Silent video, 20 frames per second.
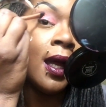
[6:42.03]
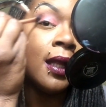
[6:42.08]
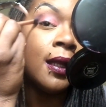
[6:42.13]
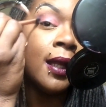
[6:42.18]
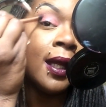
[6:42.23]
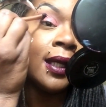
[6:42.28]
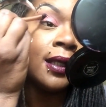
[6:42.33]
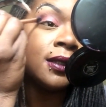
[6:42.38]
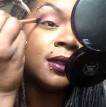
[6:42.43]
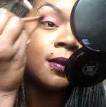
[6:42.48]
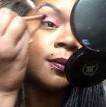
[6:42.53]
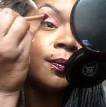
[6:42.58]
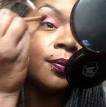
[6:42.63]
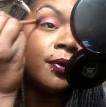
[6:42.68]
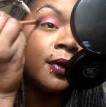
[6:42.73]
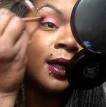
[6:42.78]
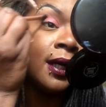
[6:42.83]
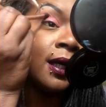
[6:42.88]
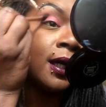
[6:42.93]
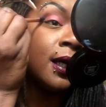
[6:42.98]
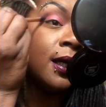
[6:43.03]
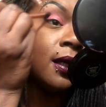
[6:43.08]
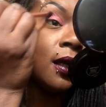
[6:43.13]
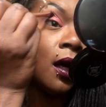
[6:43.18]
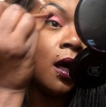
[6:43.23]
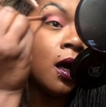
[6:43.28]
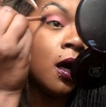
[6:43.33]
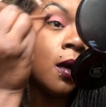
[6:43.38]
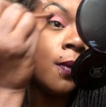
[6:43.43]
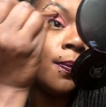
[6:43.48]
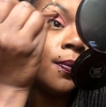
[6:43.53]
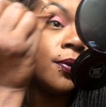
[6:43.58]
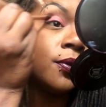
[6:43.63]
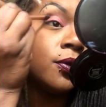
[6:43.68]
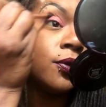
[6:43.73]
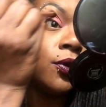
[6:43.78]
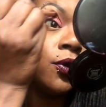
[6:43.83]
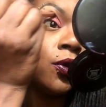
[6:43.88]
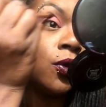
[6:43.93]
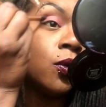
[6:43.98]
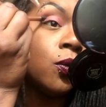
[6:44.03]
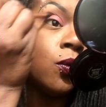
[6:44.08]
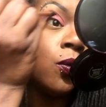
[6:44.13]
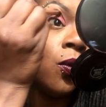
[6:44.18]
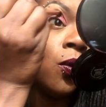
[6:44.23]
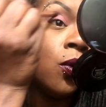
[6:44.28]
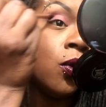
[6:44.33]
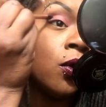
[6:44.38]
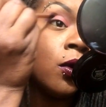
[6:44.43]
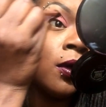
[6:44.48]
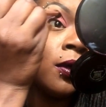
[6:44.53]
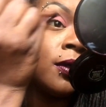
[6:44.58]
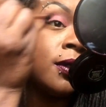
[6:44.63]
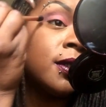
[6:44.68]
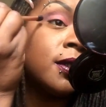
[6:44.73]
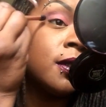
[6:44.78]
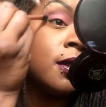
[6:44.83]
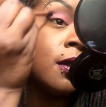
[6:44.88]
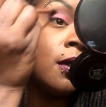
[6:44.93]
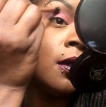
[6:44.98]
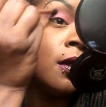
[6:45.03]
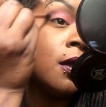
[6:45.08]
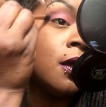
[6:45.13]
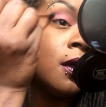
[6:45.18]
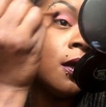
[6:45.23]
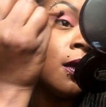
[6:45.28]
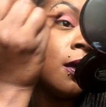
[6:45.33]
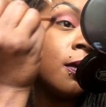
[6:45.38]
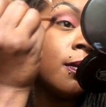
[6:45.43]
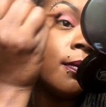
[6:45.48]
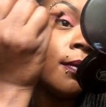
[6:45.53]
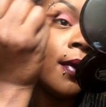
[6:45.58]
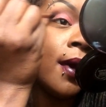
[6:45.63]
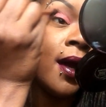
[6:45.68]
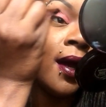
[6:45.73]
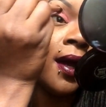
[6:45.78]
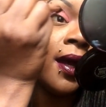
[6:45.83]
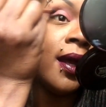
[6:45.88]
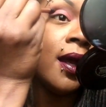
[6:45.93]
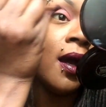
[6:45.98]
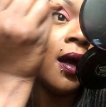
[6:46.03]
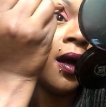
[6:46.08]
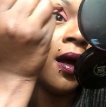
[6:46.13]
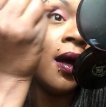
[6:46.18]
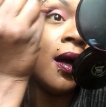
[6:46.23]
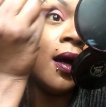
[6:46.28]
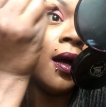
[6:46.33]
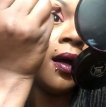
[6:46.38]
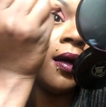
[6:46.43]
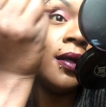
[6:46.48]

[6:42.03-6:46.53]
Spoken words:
like to bring it up towards my